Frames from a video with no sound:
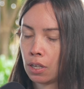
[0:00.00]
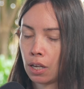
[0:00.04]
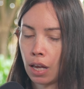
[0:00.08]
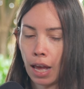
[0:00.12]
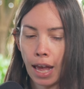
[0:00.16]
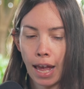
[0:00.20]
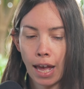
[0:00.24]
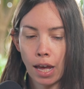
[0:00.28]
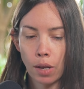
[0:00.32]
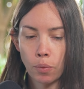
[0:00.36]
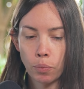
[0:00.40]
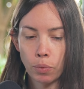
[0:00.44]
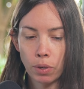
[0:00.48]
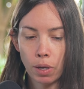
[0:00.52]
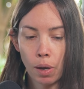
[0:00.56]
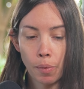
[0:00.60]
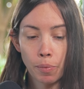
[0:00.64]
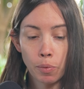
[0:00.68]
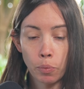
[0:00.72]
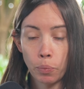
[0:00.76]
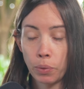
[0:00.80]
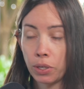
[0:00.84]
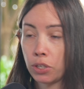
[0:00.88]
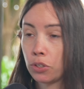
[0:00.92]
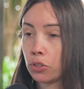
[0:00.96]
And
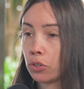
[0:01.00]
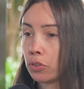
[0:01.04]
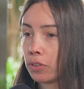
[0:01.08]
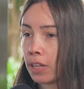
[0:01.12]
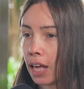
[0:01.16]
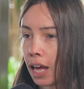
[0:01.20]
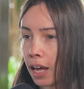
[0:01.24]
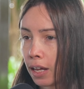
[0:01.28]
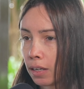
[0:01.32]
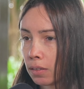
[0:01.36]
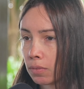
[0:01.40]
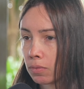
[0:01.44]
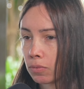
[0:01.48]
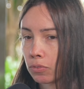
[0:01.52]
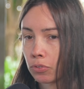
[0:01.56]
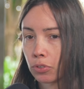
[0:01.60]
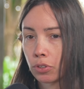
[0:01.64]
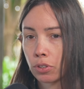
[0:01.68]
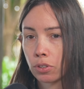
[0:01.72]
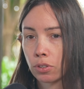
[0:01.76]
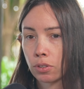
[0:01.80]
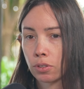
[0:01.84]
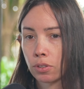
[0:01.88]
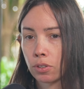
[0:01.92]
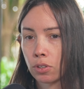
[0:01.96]
we do that
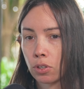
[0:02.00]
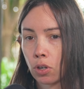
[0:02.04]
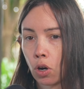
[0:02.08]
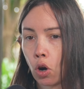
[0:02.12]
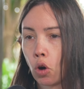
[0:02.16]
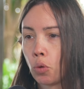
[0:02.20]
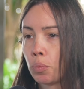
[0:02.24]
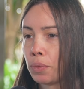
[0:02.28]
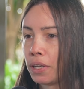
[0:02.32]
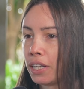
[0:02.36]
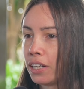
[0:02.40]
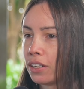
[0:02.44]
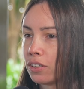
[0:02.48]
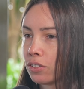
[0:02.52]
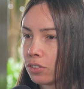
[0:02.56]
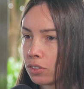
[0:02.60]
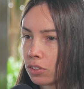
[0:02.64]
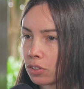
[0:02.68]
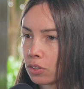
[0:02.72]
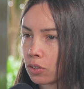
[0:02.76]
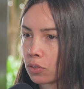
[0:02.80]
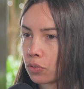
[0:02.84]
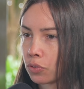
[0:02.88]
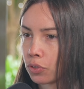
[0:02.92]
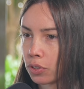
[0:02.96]
for home
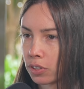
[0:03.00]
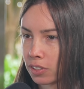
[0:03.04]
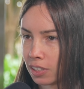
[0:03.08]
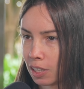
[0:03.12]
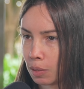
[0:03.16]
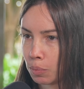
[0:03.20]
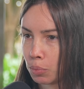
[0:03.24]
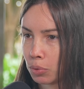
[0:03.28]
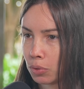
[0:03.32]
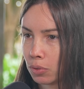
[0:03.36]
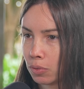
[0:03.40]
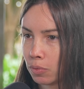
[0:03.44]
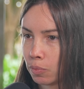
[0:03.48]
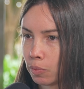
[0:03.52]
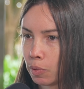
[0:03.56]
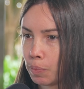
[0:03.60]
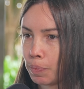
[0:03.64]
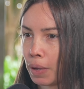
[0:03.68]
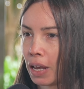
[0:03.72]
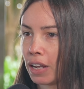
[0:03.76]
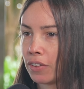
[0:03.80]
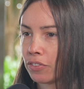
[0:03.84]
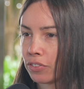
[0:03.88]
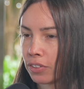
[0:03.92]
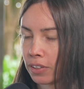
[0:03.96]
heaters, for example. We
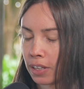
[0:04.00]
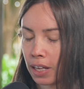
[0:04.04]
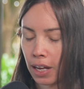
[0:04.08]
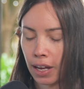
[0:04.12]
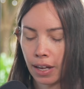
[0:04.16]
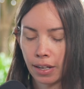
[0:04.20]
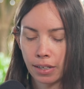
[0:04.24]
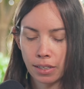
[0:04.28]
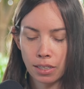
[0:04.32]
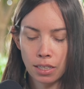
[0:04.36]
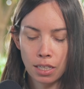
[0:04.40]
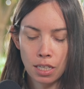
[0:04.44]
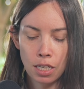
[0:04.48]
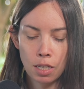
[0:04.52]
pay for that.